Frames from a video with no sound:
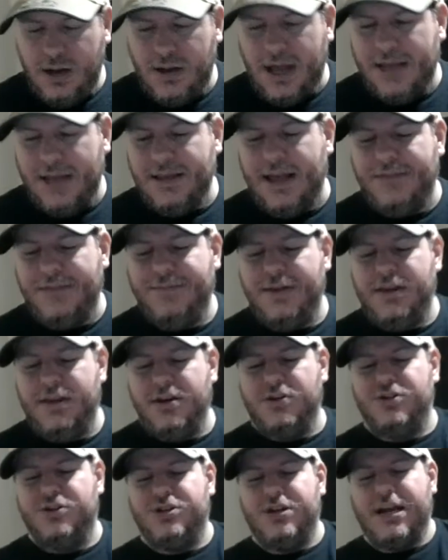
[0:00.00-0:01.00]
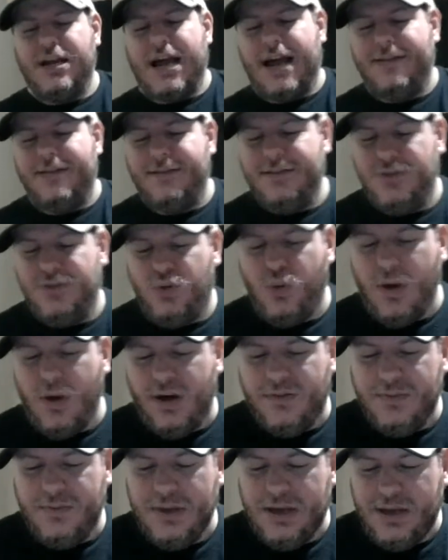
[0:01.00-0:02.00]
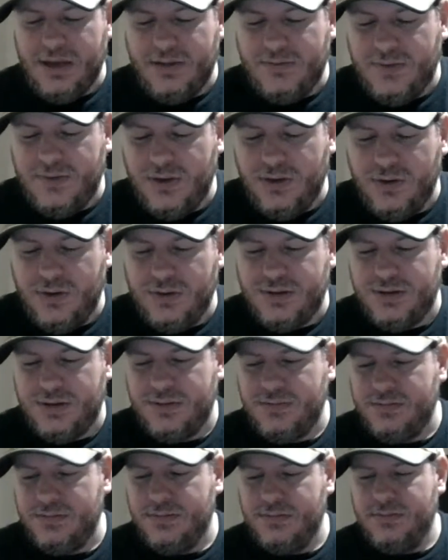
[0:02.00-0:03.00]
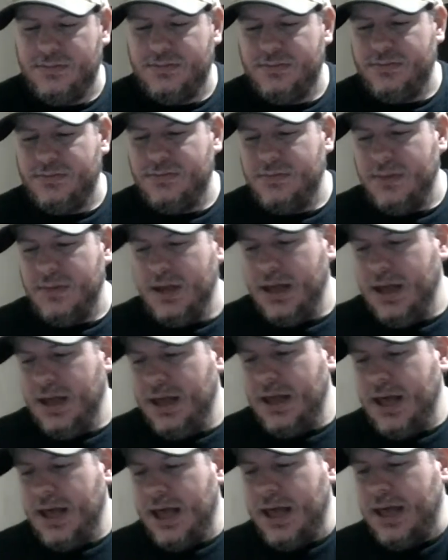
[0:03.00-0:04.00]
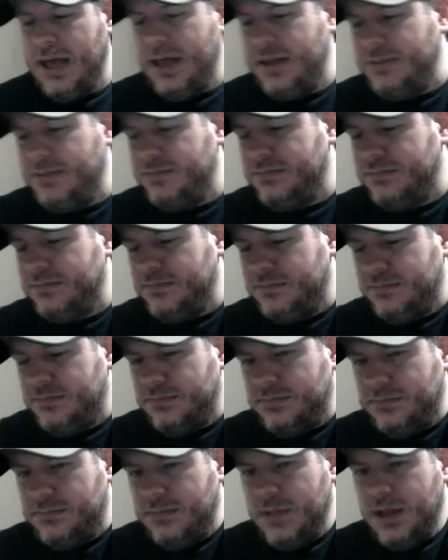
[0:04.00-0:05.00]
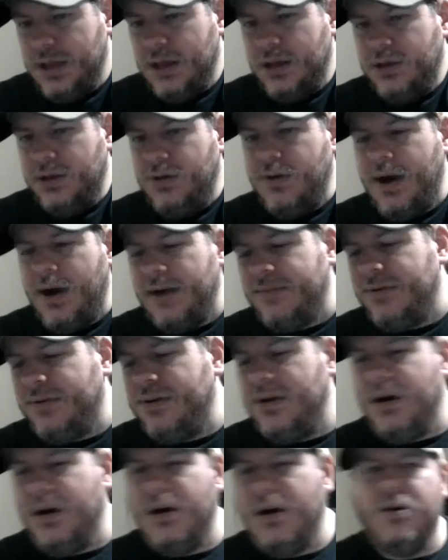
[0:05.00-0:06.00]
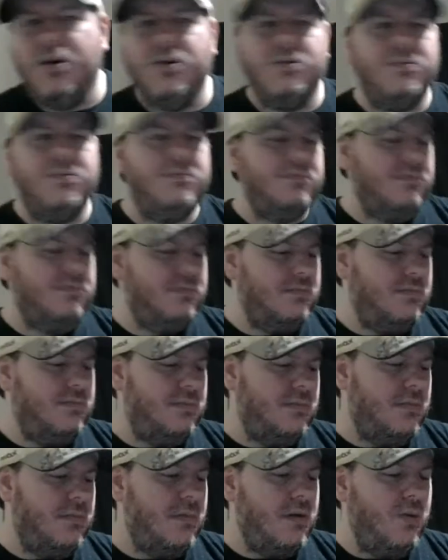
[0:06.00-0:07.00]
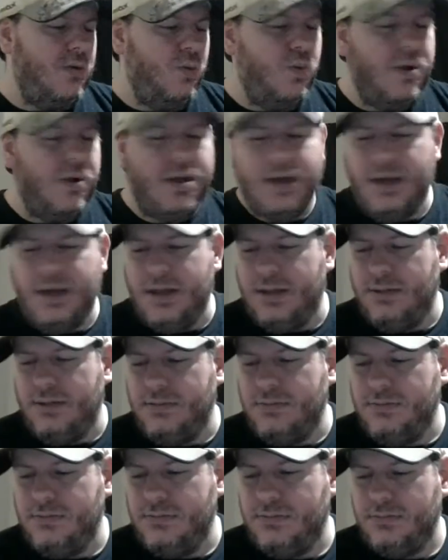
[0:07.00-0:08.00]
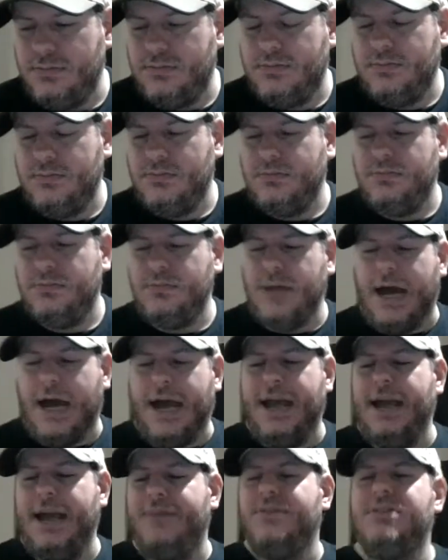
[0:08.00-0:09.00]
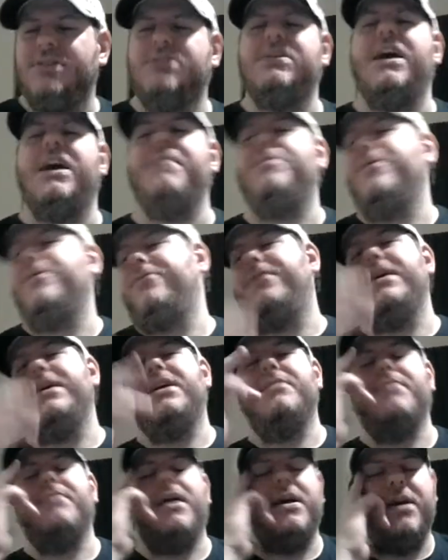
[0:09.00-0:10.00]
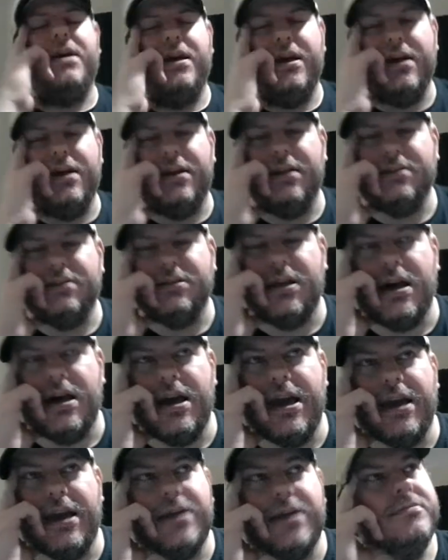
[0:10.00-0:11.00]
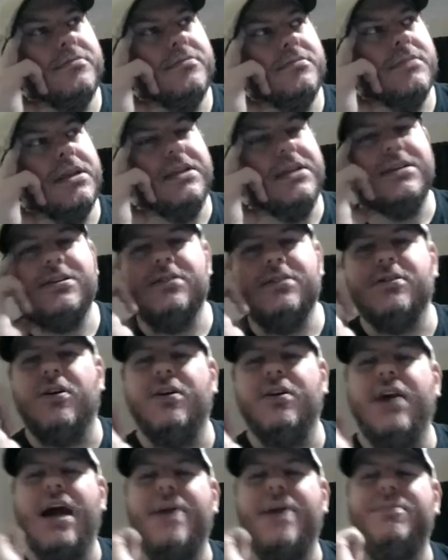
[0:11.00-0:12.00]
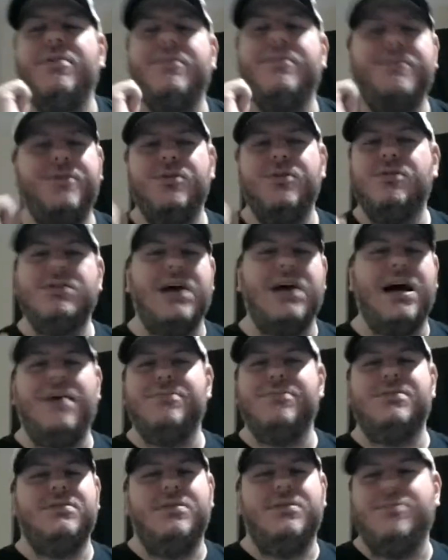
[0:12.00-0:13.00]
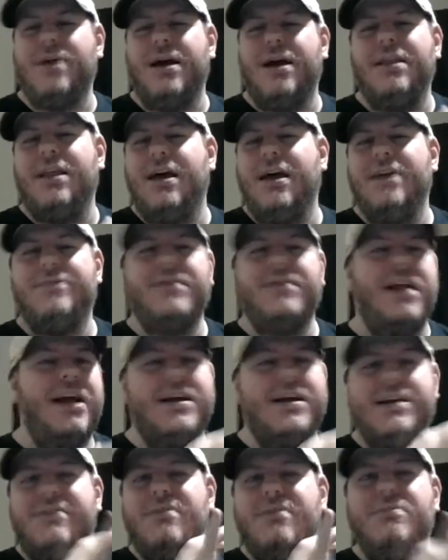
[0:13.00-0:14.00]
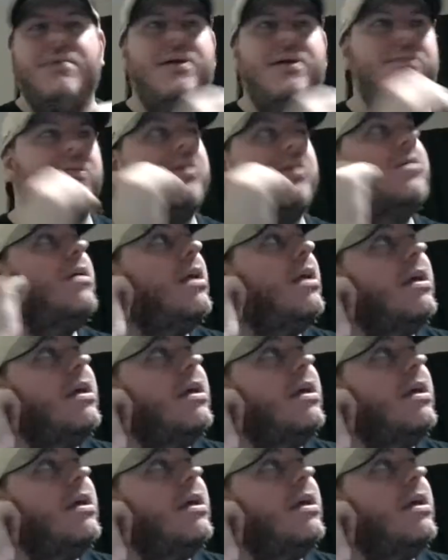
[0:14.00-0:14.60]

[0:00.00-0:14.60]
that video should have got 12 million views. And you ever know when I have this type of thing in my head? It's like, and this has only happened a few times in my life that I can remember.